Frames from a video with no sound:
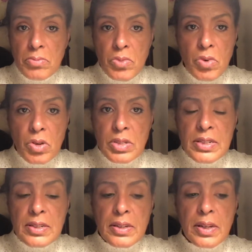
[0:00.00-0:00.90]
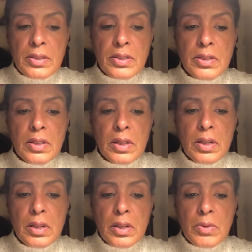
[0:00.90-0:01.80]
or disconnect
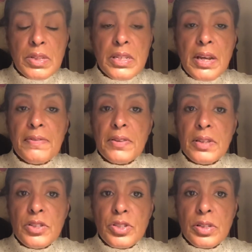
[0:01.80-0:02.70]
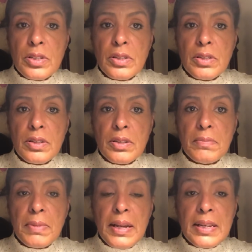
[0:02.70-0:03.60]
with the definition
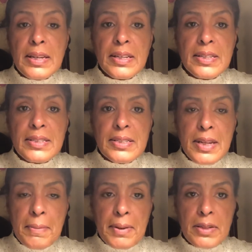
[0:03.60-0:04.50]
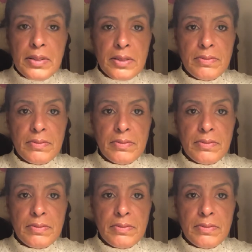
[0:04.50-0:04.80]
blank tablet.